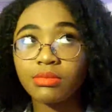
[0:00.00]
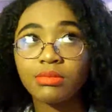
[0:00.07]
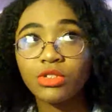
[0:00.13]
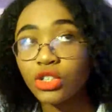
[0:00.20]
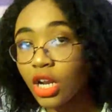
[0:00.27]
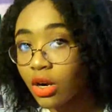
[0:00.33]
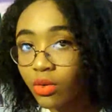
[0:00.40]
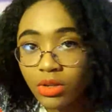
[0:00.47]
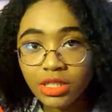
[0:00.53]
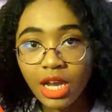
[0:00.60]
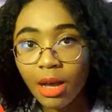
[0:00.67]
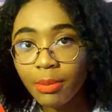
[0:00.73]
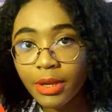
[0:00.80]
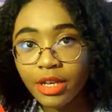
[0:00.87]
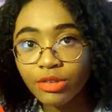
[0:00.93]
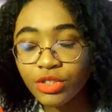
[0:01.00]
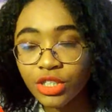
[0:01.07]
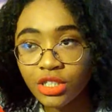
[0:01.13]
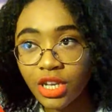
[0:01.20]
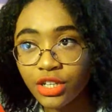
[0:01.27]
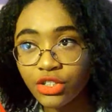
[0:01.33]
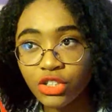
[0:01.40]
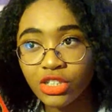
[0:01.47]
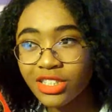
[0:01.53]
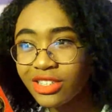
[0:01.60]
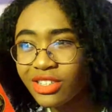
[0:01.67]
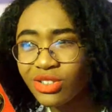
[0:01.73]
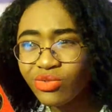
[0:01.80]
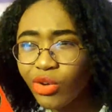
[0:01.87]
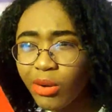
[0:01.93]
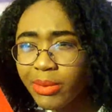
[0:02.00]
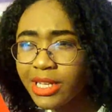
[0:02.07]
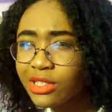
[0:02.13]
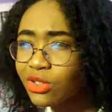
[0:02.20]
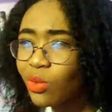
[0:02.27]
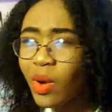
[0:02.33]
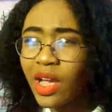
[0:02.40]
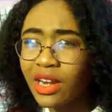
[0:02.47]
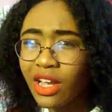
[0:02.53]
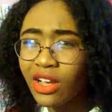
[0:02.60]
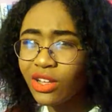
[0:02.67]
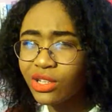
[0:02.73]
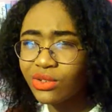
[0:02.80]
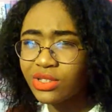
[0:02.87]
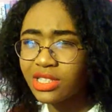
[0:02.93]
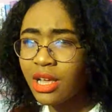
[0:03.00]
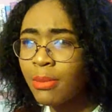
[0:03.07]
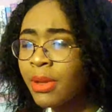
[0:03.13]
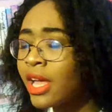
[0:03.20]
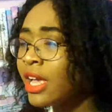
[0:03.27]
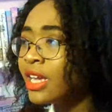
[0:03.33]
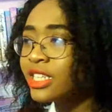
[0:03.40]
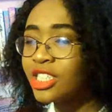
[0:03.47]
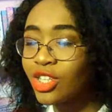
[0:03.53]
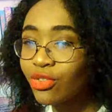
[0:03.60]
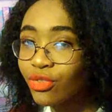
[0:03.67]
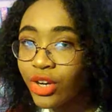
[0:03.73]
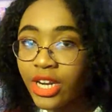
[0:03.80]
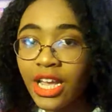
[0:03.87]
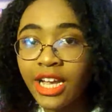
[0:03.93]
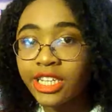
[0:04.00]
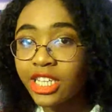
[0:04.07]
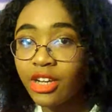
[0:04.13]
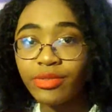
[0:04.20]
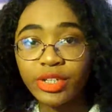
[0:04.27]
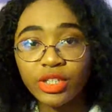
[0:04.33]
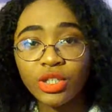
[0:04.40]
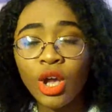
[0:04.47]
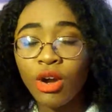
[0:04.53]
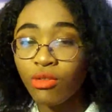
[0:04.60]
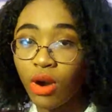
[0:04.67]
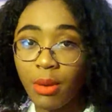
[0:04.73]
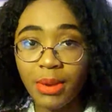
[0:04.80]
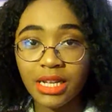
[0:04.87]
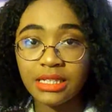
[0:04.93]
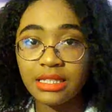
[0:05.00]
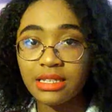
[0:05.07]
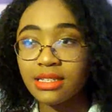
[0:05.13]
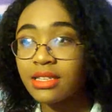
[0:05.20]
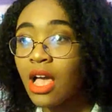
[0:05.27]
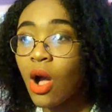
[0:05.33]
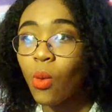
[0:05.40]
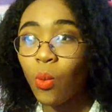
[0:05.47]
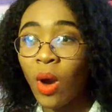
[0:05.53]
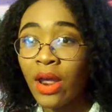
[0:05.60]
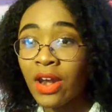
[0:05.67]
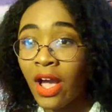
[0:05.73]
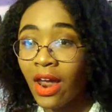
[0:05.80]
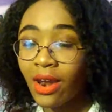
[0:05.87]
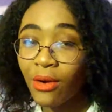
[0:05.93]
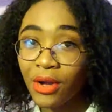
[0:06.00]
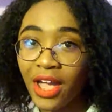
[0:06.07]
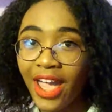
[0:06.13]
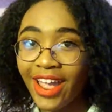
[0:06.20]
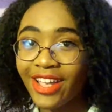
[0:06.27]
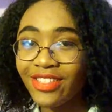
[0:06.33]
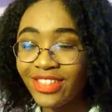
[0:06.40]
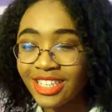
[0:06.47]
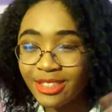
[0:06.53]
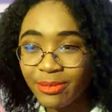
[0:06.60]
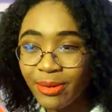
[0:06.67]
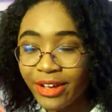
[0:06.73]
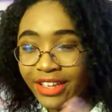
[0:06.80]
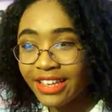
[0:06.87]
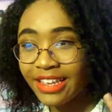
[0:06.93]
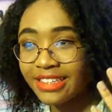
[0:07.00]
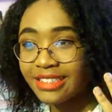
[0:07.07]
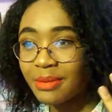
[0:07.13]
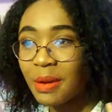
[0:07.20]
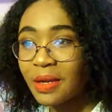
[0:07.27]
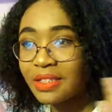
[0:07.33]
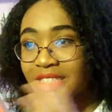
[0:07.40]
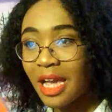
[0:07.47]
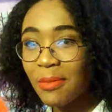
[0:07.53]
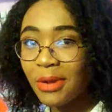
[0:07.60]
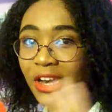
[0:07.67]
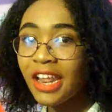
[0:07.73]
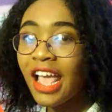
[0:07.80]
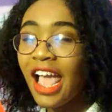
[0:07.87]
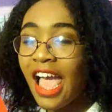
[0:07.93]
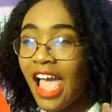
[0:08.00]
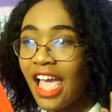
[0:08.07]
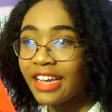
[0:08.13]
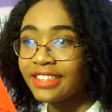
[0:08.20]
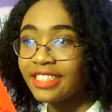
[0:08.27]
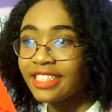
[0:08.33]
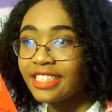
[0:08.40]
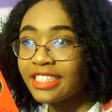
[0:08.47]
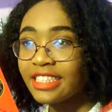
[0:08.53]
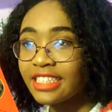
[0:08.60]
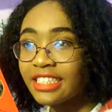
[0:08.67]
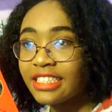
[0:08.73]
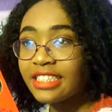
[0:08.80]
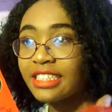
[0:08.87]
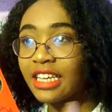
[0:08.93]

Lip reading: general topic of discussion here is romance. So why not include some different, diverse romances? Why not? Okay, this book is about Simon, and he is